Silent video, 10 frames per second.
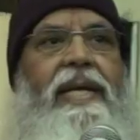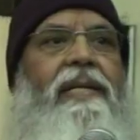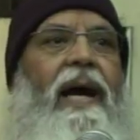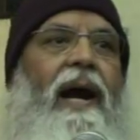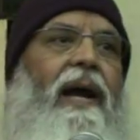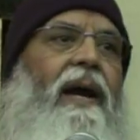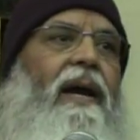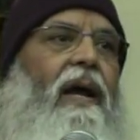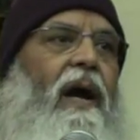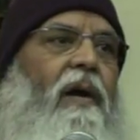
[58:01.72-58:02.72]
it is a
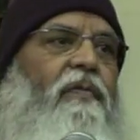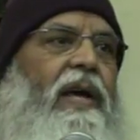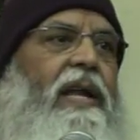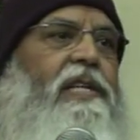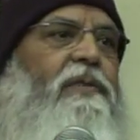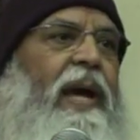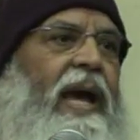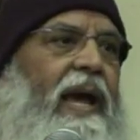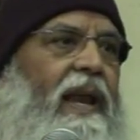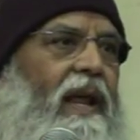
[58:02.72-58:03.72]
hunger of a rich
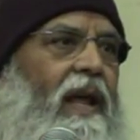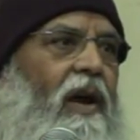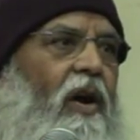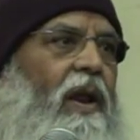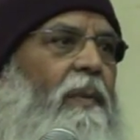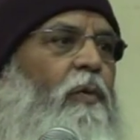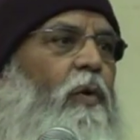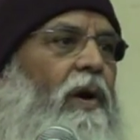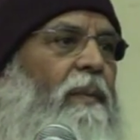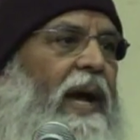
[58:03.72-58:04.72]
man or a
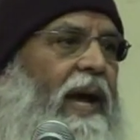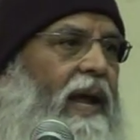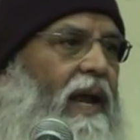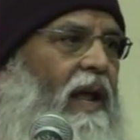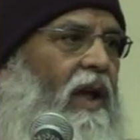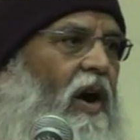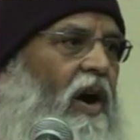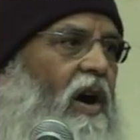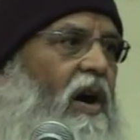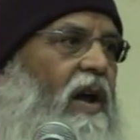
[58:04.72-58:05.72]
poor man
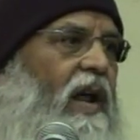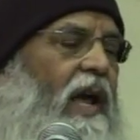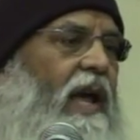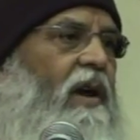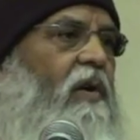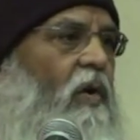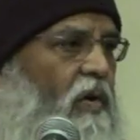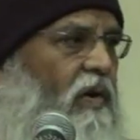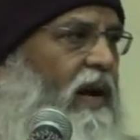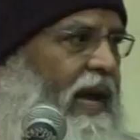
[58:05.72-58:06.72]
or a
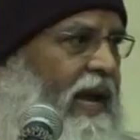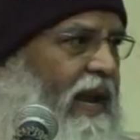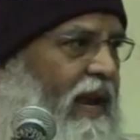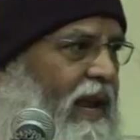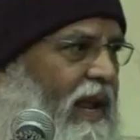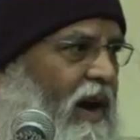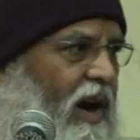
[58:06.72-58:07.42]
crocodile